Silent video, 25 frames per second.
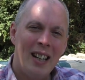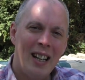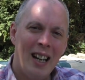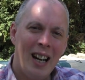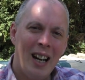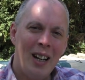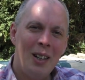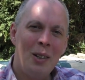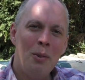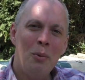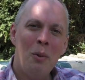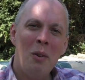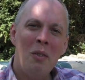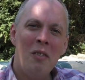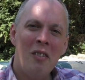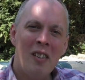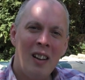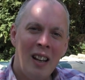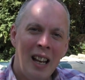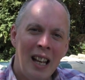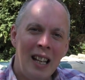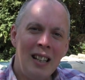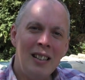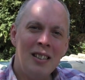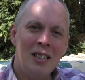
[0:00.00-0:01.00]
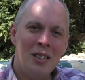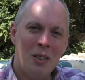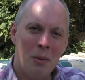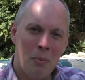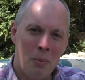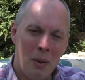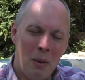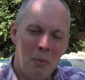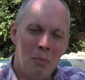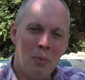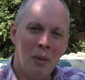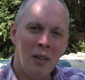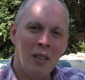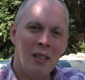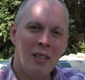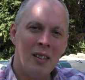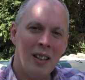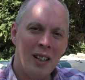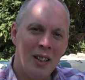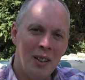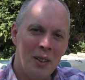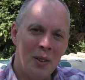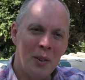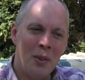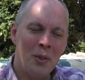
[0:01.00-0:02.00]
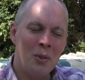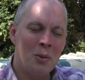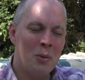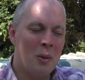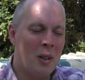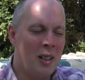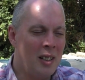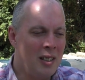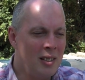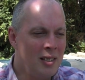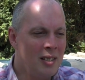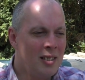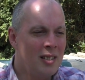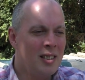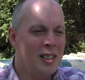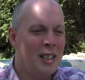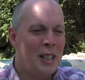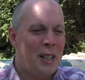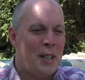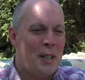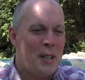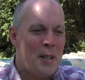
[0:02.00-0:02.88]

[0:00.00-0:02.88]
How do we relate to people in those ways?